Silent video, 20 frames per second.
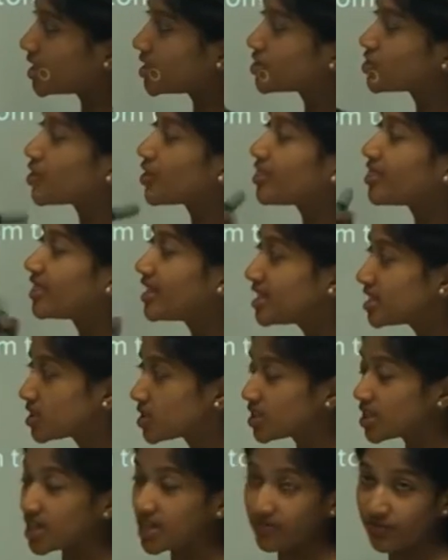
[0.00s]
So
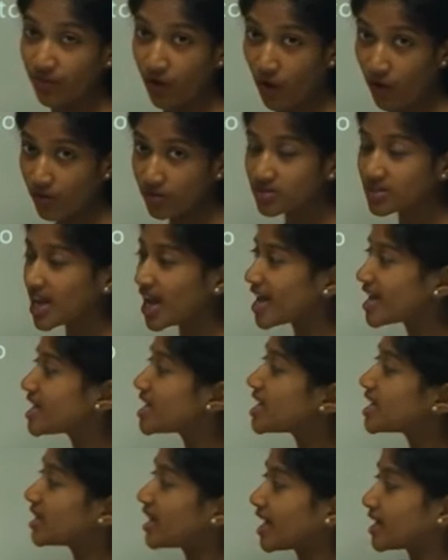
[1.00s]
this involves
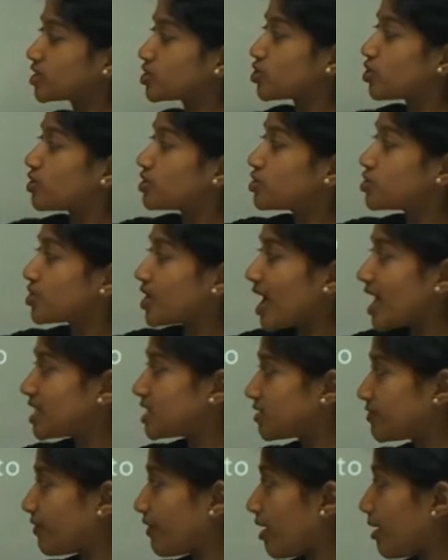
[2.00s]
an electron
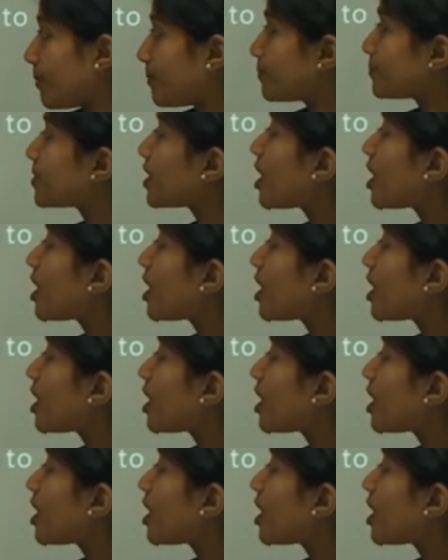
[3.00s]
transfer